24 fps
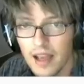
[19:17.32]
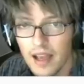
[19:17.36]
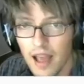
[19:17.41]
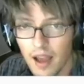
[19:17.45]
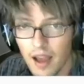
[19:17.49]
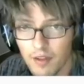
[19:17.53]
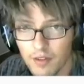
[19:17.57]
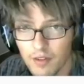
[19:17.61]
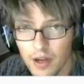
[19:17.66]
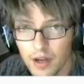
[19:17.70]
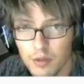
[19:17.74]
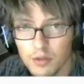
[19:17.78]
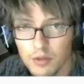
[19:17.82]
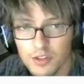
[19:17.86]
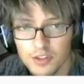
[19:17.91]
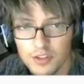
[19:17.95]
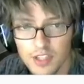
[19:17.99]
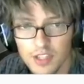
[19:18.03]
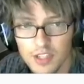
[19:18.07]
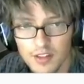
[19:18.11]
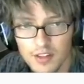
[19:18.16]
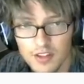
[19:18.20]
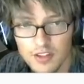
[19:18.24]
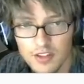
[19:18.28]
However, I will
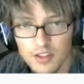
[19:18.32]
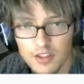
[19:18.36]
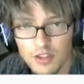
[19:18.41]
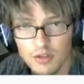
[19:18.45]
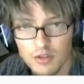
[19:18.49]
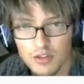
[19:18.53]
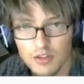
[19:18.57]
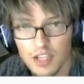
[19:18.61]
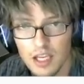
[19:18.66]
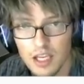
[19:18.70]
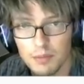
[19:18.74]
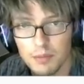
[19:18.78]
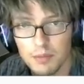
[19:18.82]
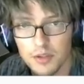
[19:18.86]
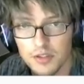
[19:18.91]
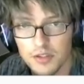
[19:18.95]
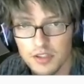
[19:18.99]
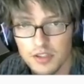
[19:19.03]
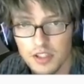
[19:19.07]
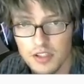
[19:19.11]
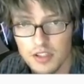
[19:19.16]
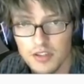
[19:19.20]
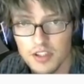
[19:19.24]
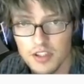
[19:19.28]
say this to you, Skate Pussy,